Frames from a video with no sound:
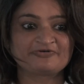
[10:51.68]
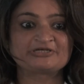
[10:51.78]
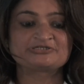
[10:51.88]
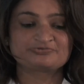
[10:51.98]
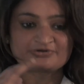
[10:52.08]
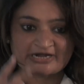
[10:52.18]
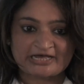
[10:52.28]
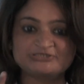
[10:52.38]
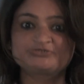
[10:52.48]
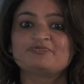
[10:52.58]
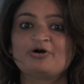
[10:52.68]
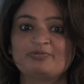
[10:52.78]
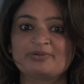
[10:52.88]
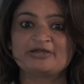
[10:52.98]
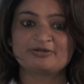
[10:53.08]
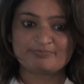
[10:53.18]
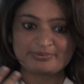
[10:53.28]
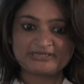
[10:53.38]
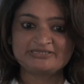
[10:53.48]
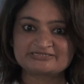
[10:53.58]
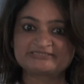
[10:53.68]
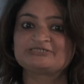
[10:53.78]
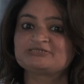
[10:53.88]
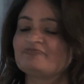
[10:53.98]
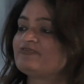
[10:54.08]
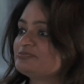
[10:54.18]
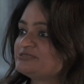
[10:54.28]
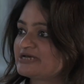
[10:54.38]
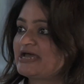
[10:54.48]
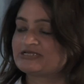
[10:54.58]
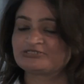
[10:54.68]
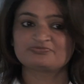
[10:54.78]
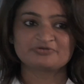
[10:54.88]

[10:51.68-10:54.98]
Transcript: for us to transform and to build the system from scratch,